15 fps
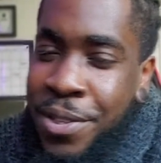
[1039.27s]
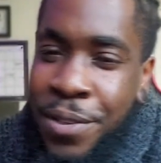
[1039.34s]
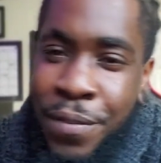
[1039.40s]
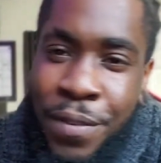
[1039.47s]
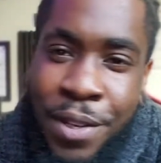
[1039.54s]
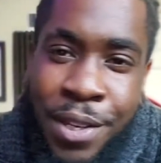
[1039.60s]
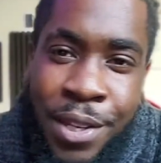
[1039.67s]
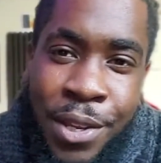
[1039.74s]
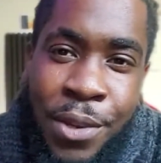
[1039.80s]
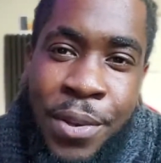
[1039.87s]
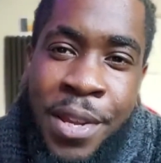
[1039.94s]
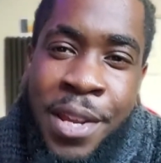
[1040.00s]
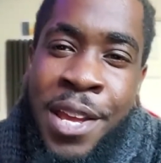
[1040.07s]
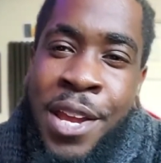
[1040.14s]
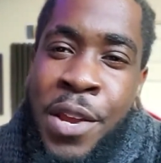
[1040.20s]
the video,
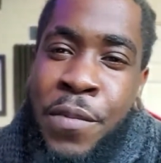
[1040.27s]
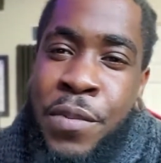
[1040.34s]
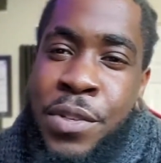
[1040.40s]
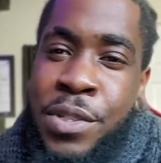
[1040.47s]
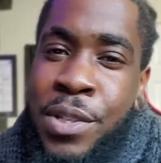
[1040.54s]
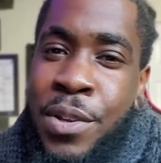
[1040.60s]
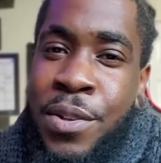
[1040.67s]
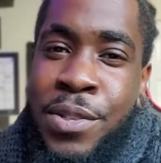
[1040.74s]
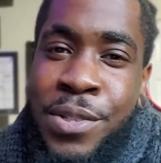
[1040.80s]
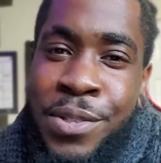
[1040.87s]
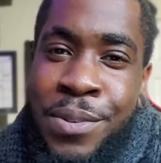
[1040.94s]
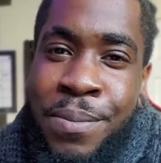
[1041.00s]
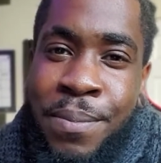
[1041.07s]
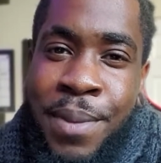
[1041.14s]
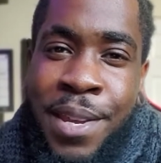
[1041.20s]
results
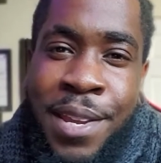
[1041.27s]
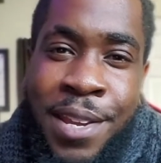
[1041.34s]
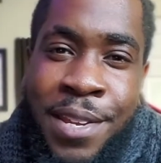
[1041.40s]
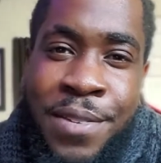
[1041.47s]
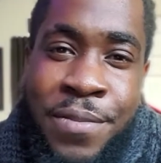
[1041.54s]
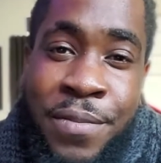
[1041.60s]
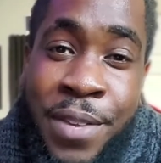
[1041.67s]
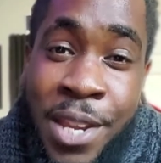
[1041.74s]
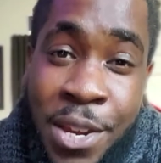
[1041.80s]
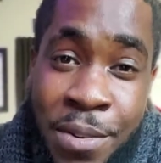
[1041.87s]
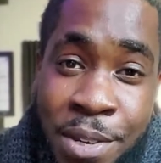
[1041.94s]
may vary.